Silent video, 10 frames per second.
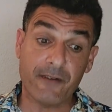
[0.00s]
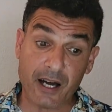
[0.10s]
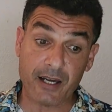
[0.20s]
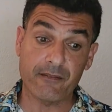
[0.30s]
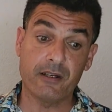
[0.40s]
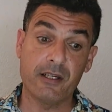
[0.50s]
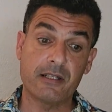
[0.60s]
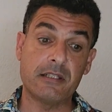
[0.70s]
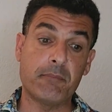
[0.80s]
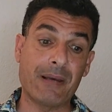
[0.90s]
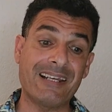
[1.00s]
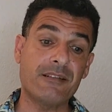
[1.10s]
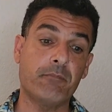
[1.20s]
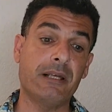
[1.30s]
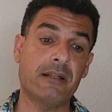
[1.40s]
5,
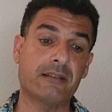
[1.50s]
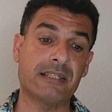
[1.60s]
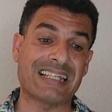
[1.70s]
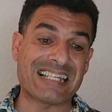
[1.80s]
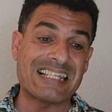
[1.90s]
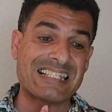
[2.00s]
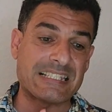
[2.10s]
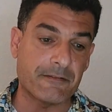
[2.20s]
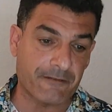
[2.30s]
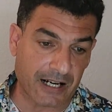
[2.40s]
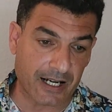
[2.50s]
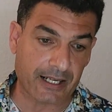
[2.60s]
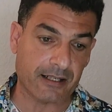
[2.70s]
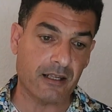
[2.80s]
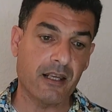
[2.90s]
dependability is
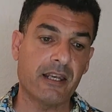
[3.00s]
divine.